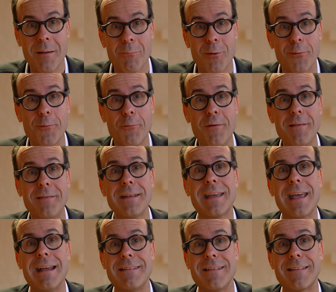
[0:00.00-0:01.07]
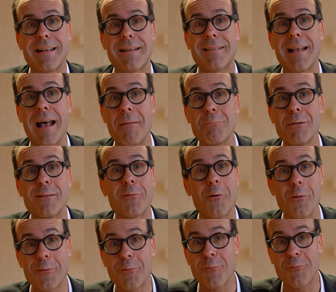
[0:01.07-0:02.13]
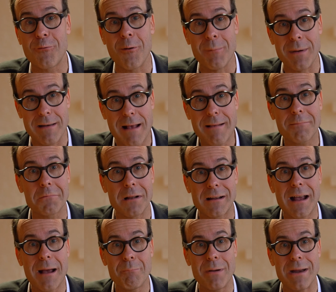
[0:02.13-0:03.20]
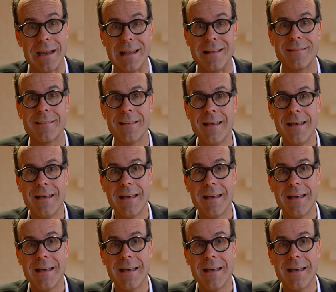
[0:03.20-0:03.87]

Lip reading: more sophisticated examples also from industrial companies.